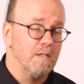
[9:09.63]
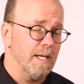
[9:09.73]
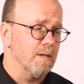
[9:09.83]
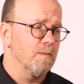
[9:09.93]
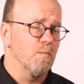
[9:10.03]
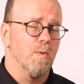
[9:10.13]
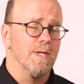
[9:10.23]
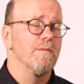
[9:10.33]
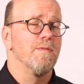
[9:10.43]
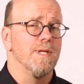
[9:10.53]
Now, one
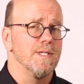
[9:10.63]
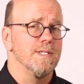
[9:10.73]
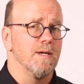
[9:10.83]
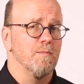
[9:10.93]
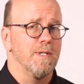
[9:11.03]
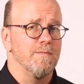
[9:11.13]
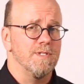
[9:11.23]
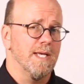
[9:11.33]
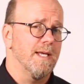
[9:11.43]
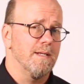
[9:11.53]
of the things that we've
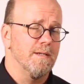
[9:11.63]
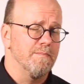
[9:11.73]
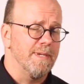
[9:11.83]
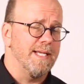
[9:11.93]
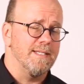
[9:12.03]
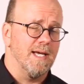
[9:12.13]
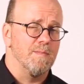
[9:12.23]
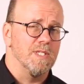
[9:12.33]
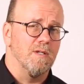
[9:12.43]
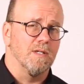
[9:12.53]
said many
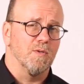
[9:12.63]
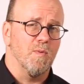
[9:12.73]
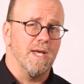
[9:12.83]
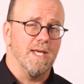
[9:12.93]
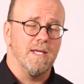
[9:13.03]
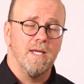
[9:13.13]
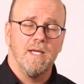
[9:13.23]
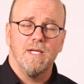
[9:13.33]
times along the way